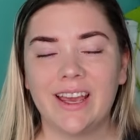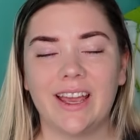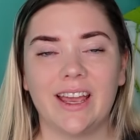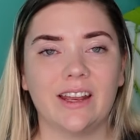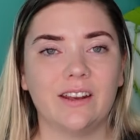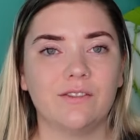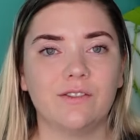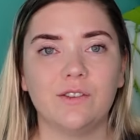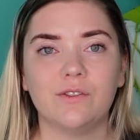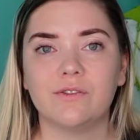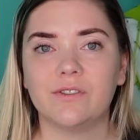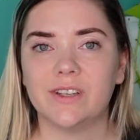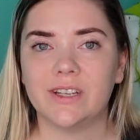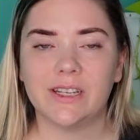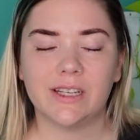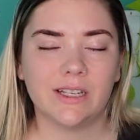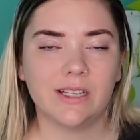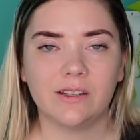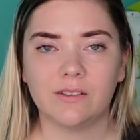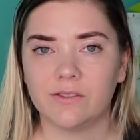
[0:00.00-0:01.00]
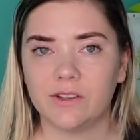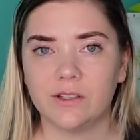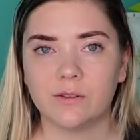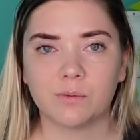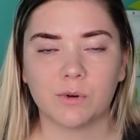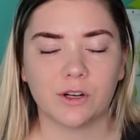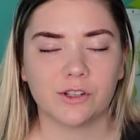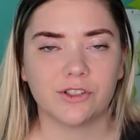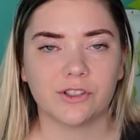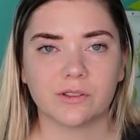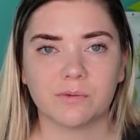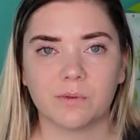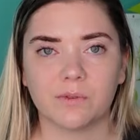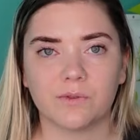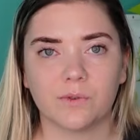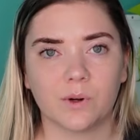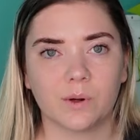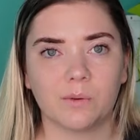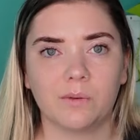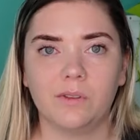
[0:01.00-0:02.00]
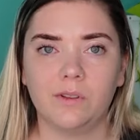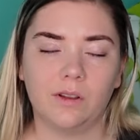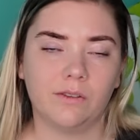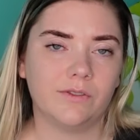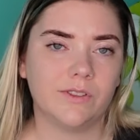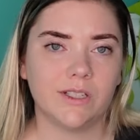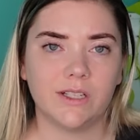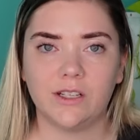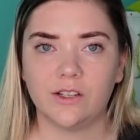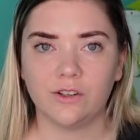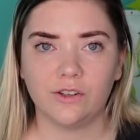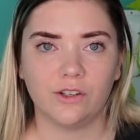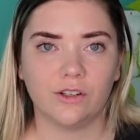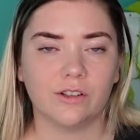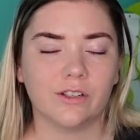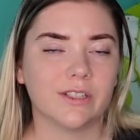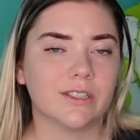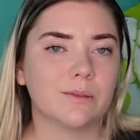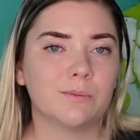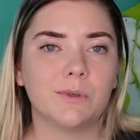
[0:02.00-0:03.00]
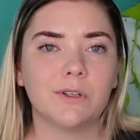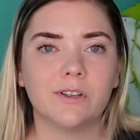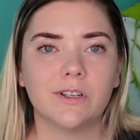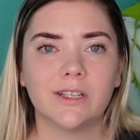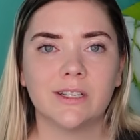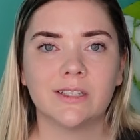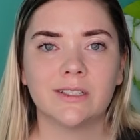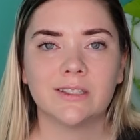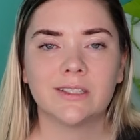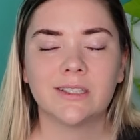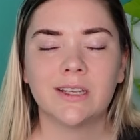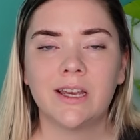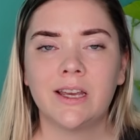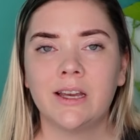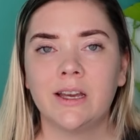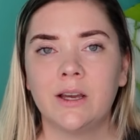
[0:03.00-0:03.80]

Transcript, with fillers: And if you've knit any of these projects before, I would love to hear your experience